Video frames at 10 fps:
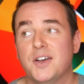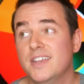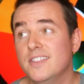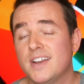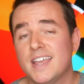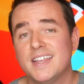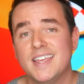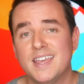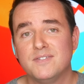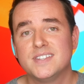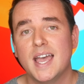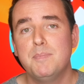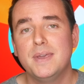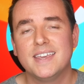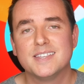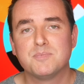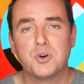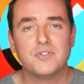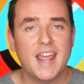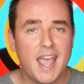On the other hand, if typing is
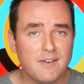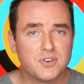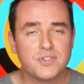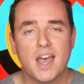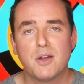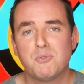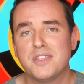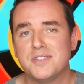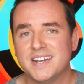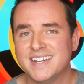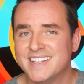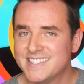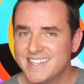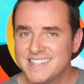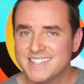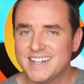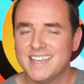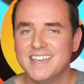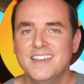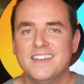more of an afterthought rather than a necessity,